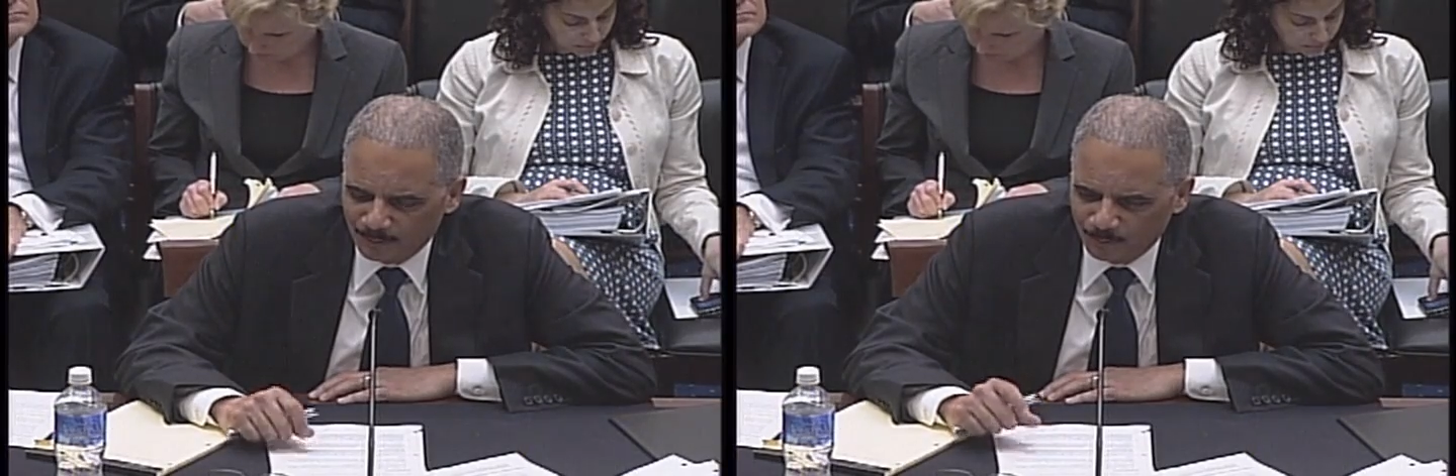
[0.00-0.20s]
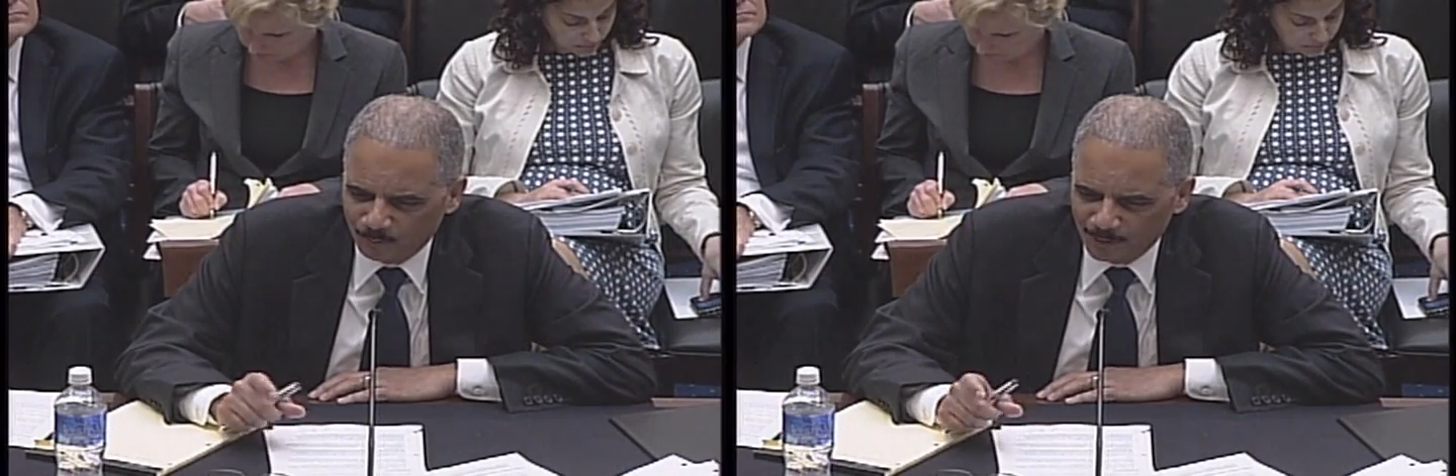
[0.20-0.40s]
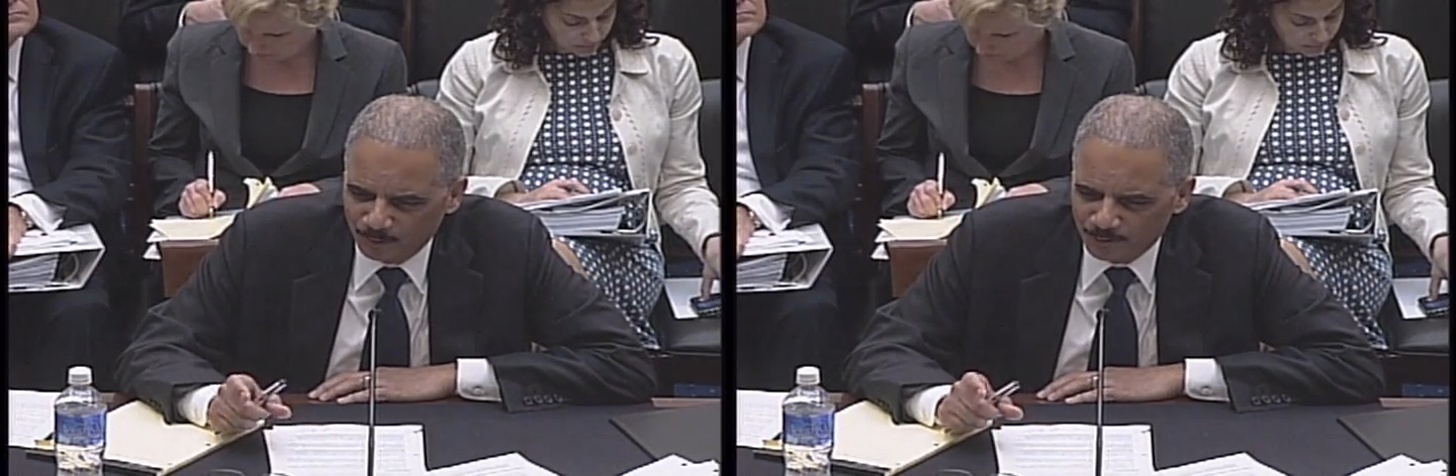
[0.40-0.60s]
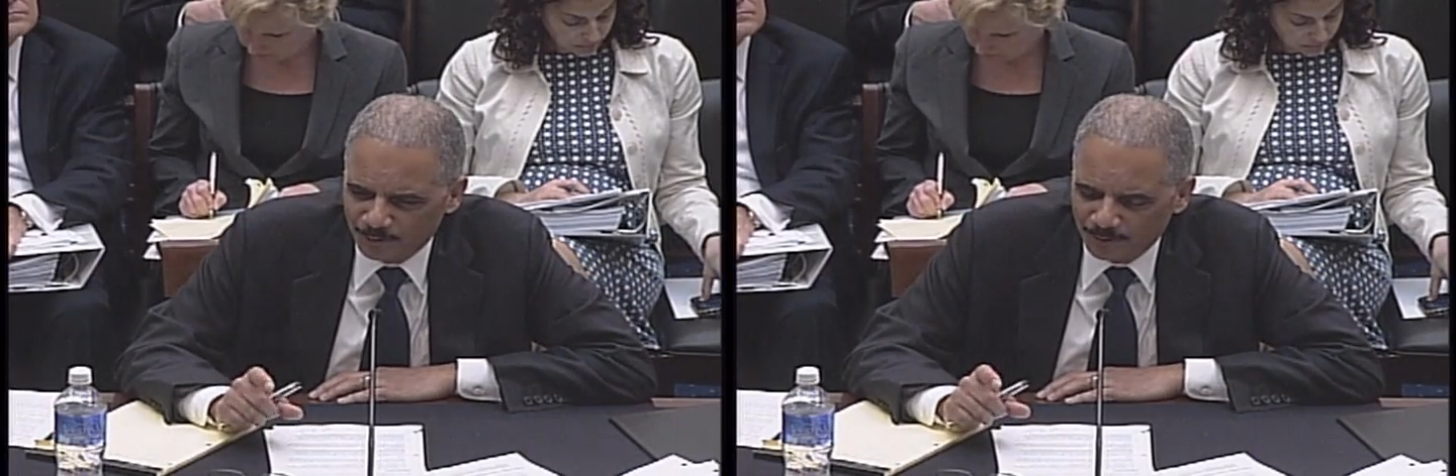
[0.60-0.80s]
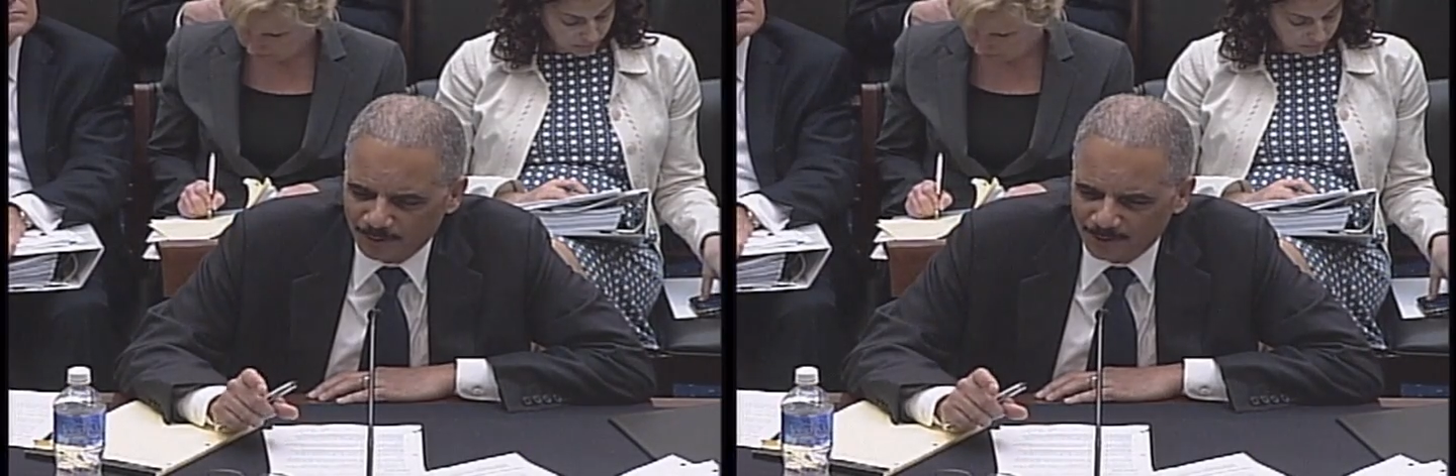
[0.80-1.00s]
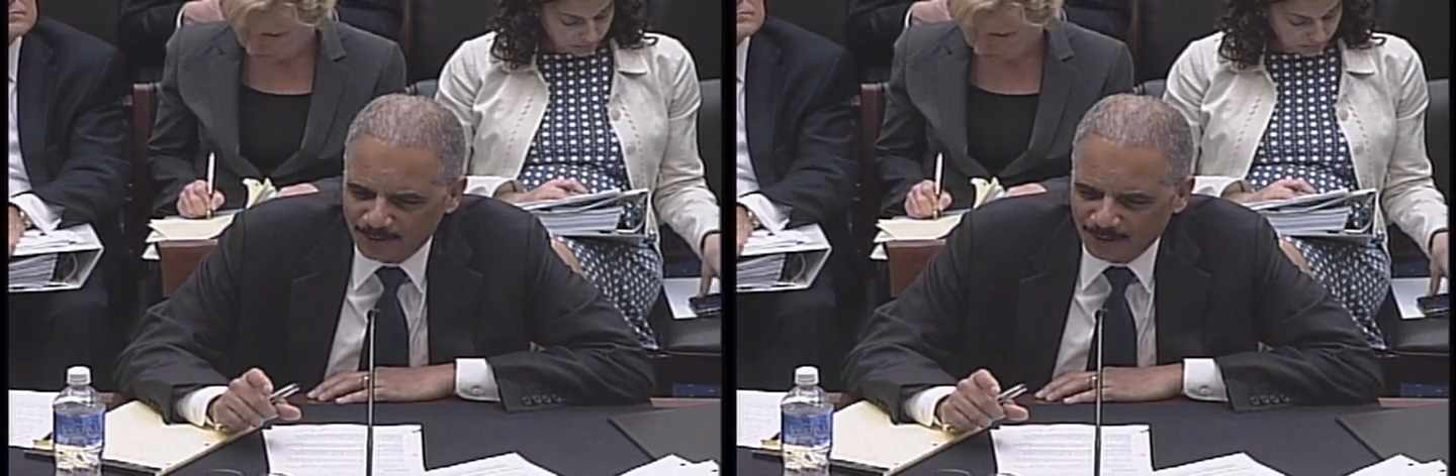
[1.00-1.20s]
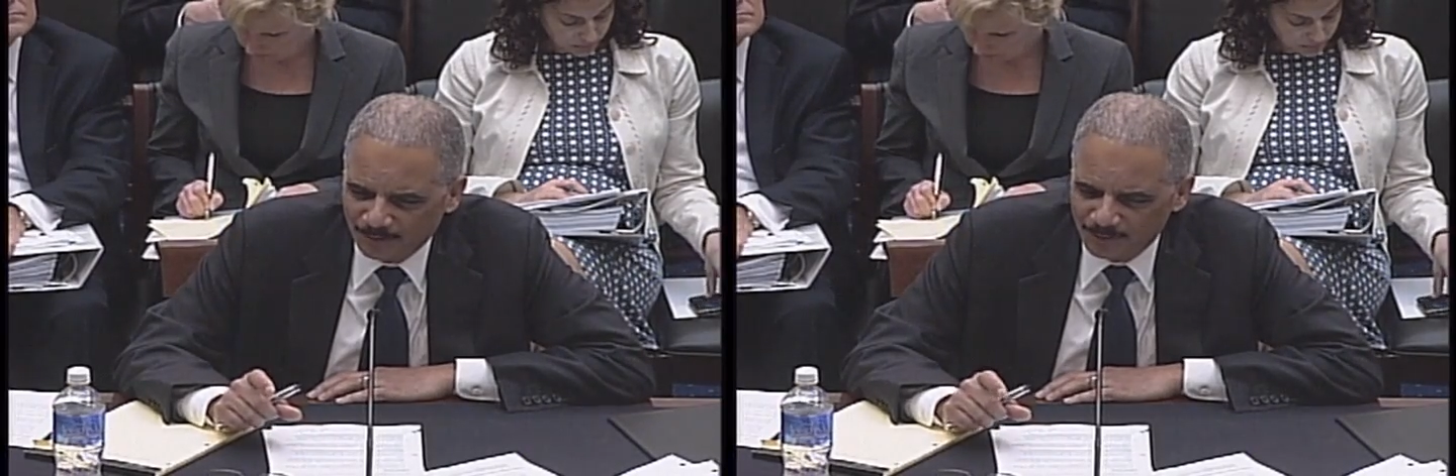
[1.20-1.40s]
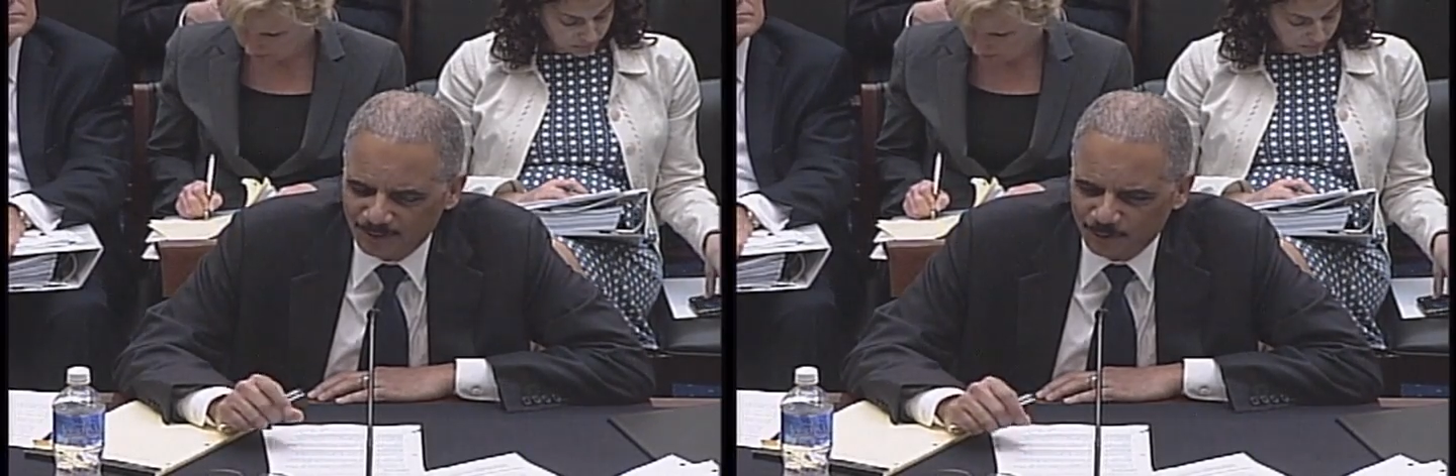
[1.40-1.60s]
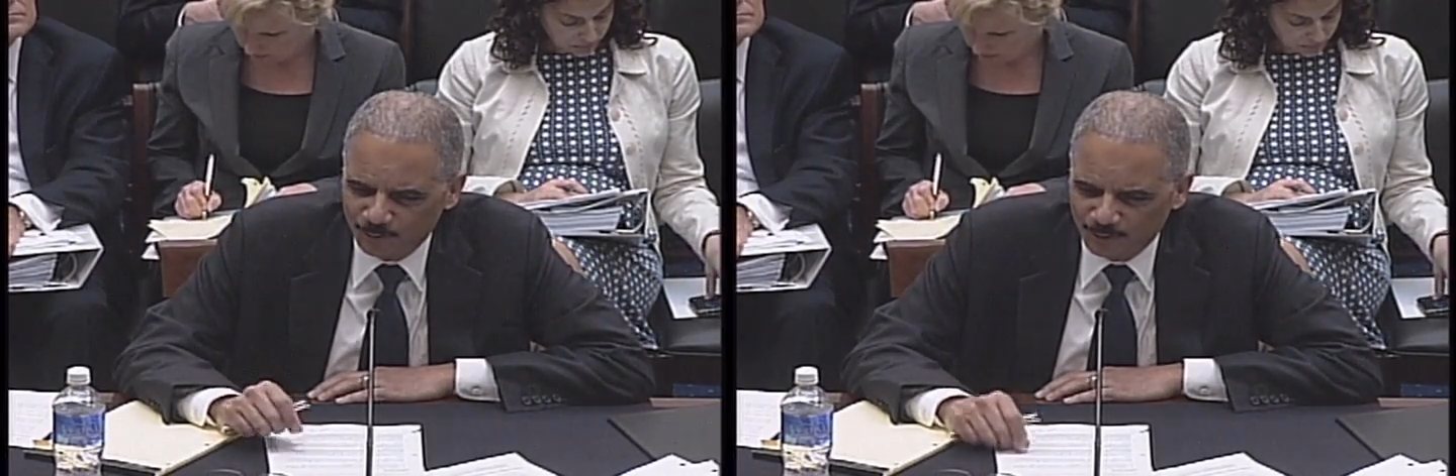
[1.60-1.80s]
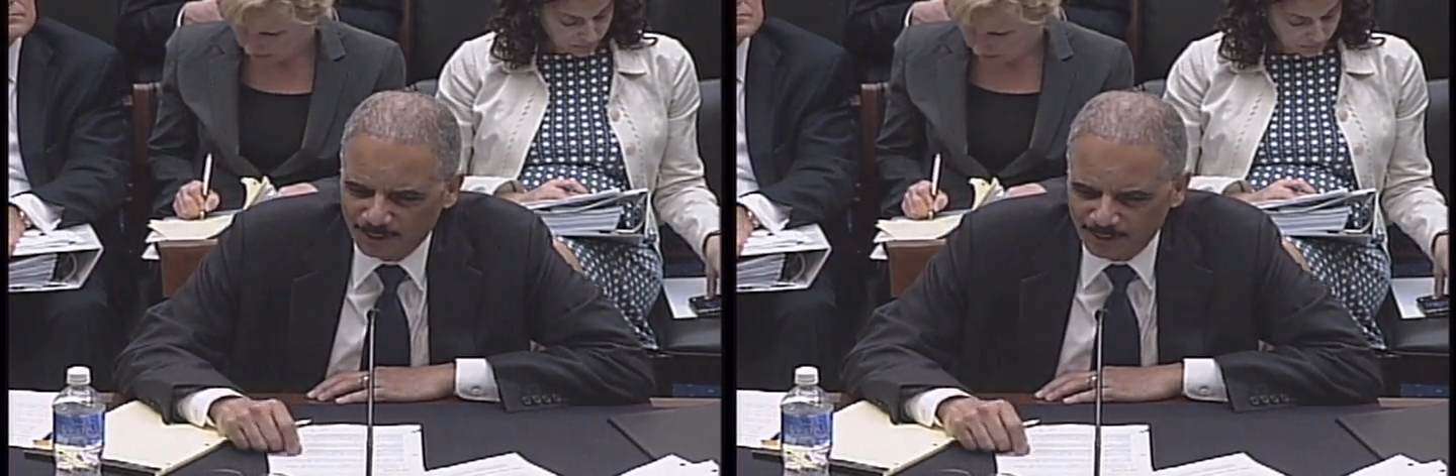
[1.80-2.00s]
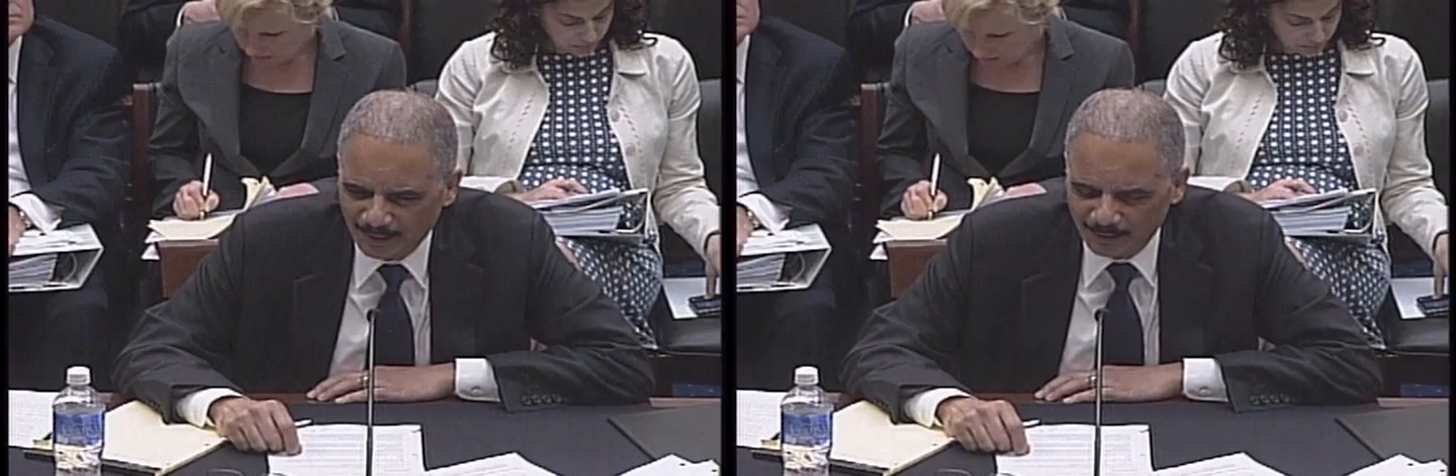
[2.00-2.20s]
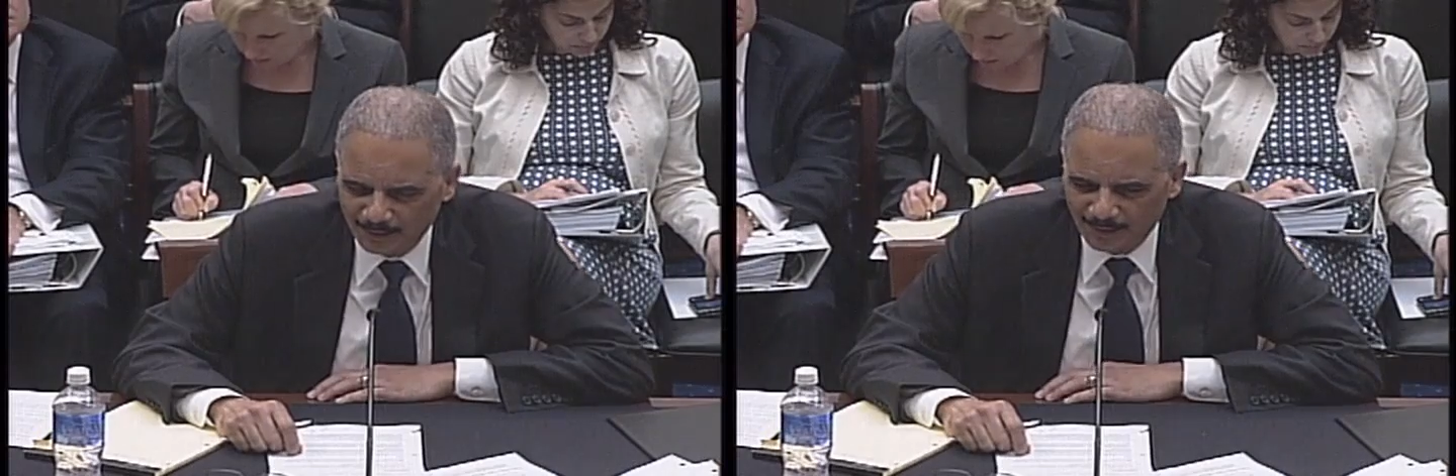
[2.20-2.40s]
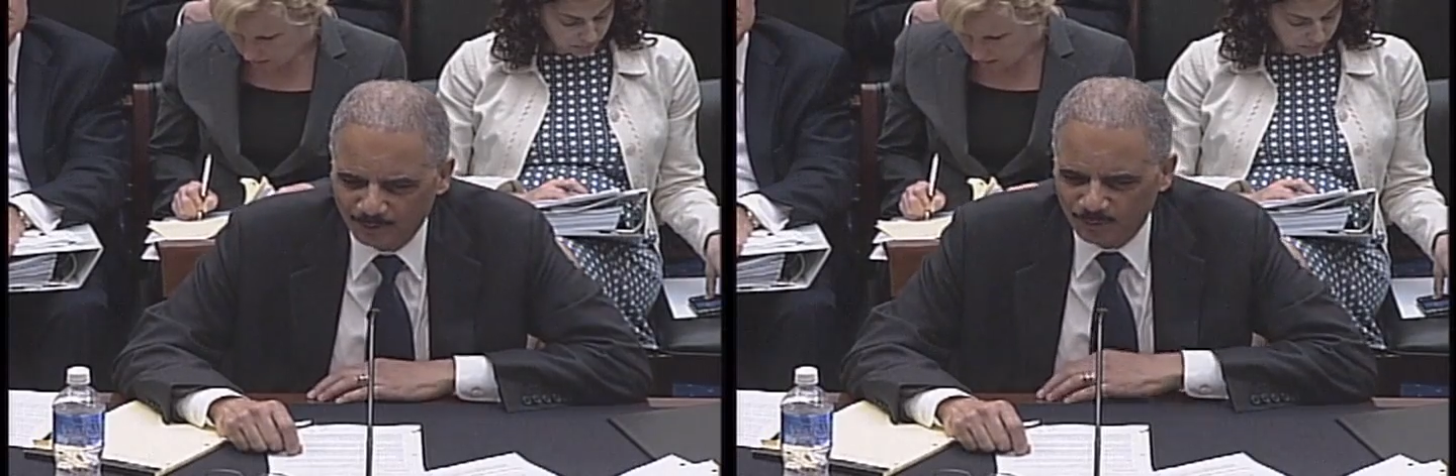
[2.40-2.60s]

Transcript: we don't turn ourselves into a state that